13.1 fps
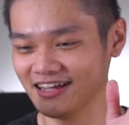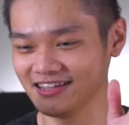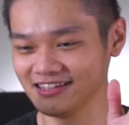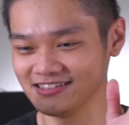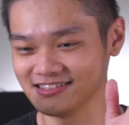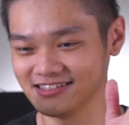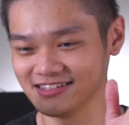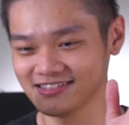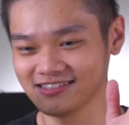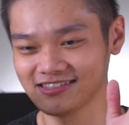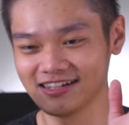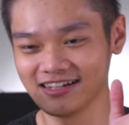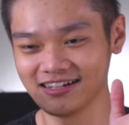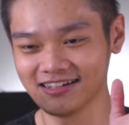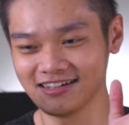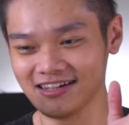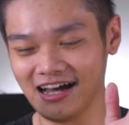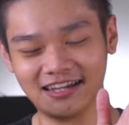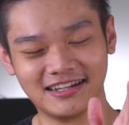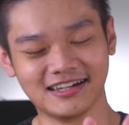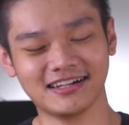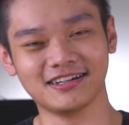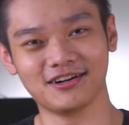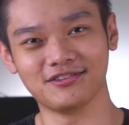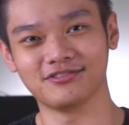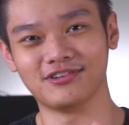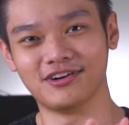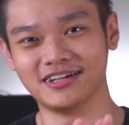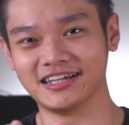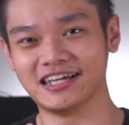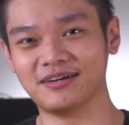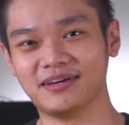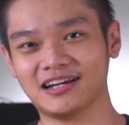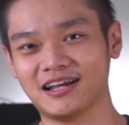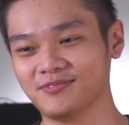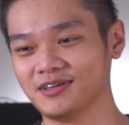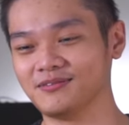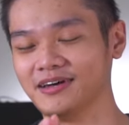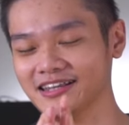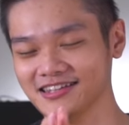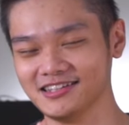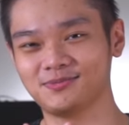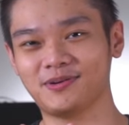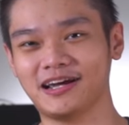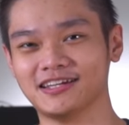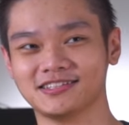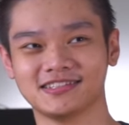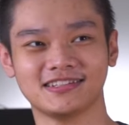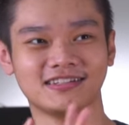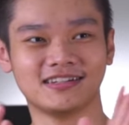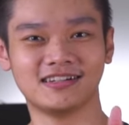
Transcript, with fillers: that is just unheard of on a gaming laptop at this price.